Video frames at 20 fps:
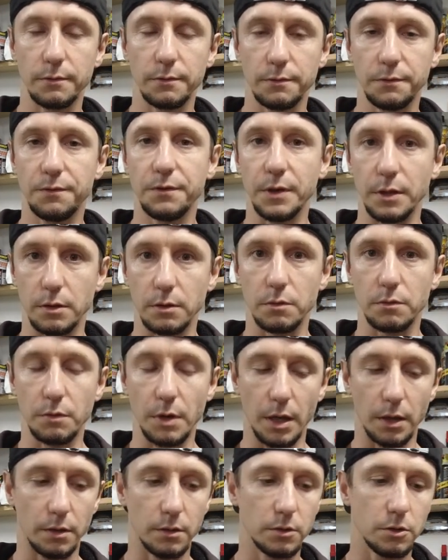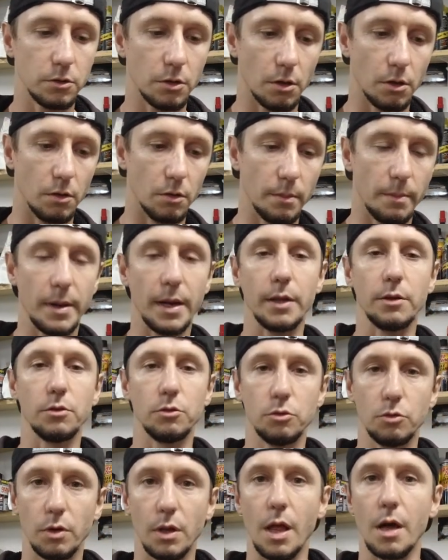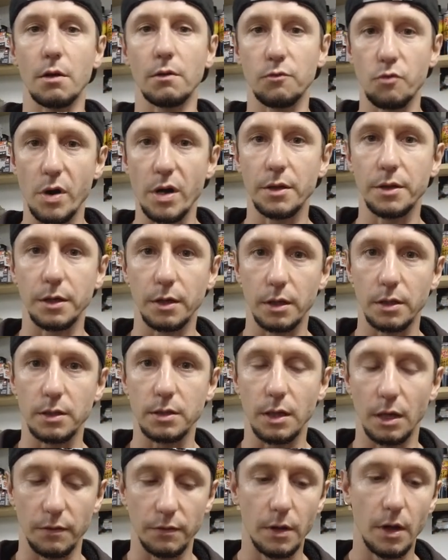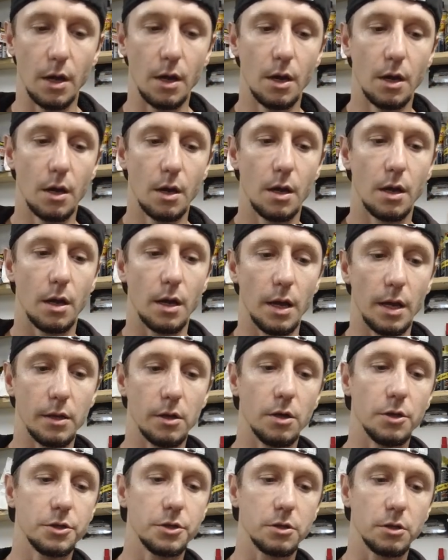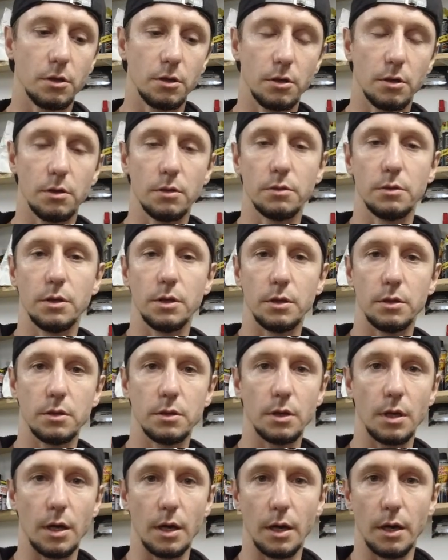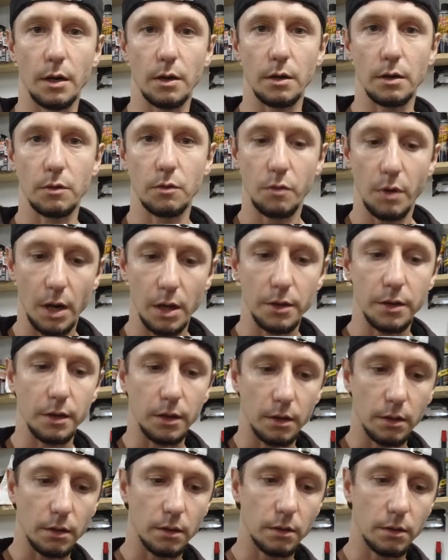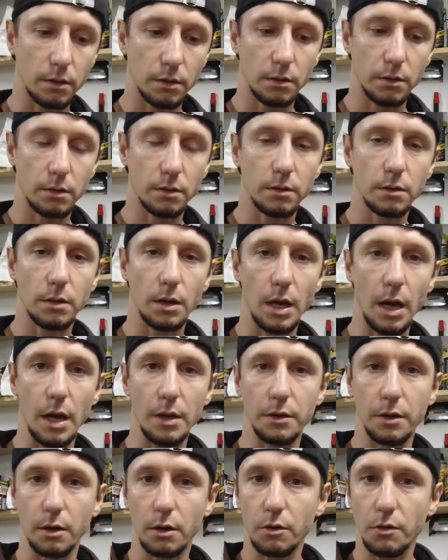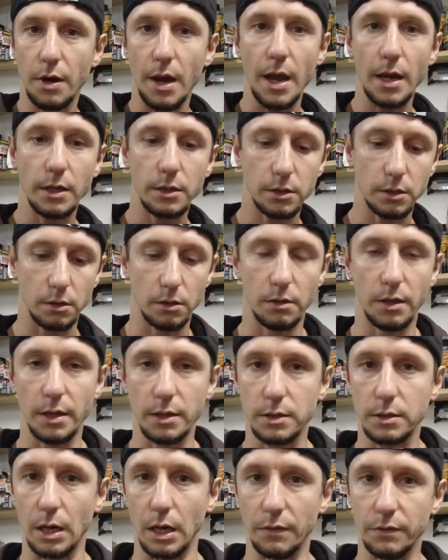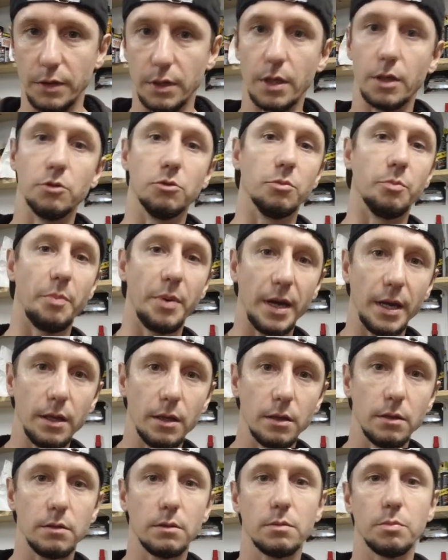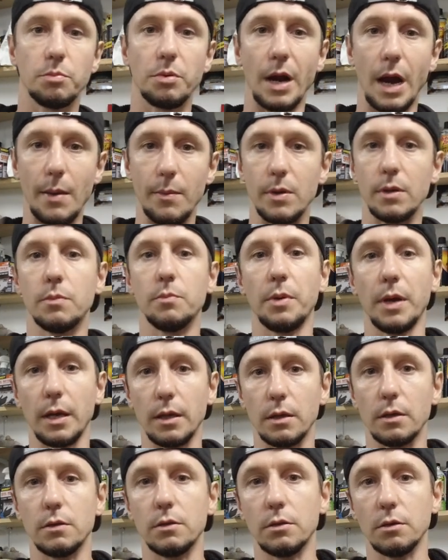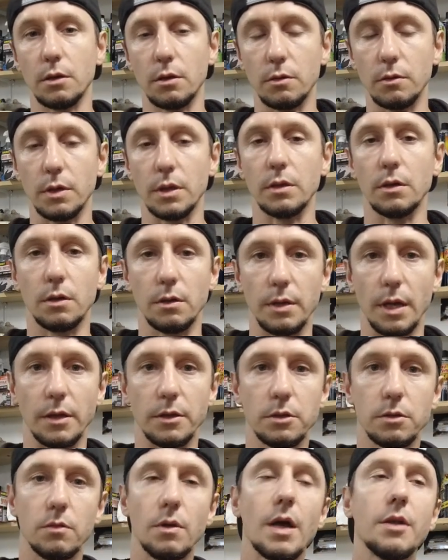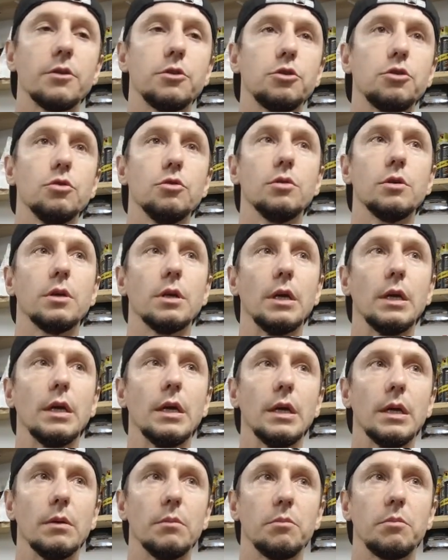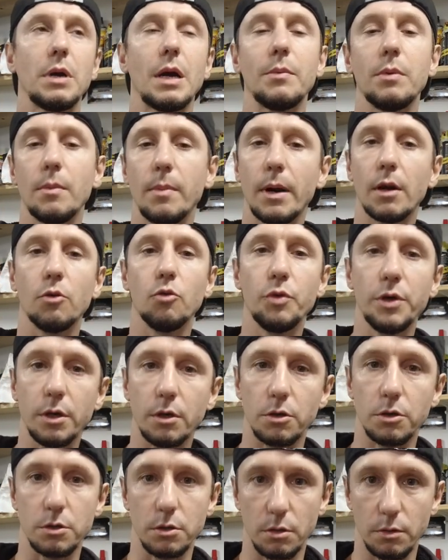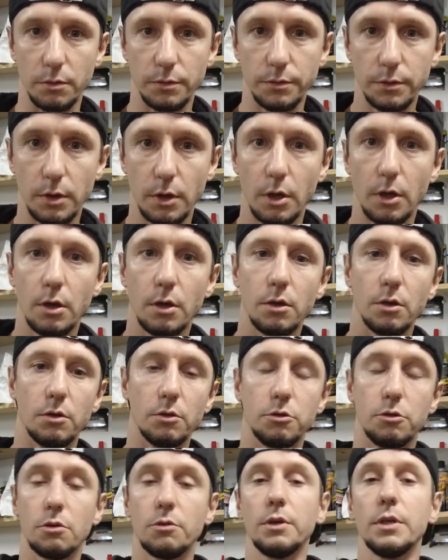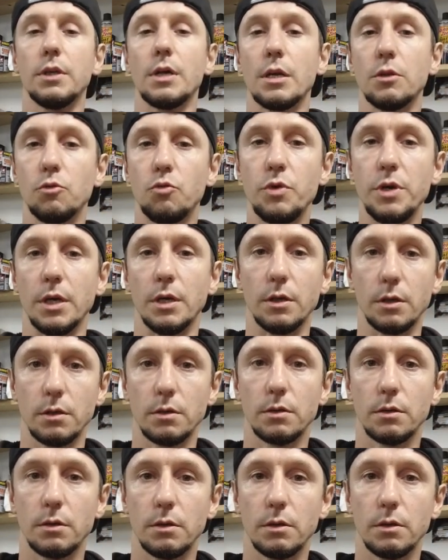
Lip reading: fit, right? So, but I had to do a lot of welding and stuff. And also did welding on the cracks and all that stuff. And I had to paint it, prime it, paint it, you know, and all that. So that took probably about a week or so. During that week,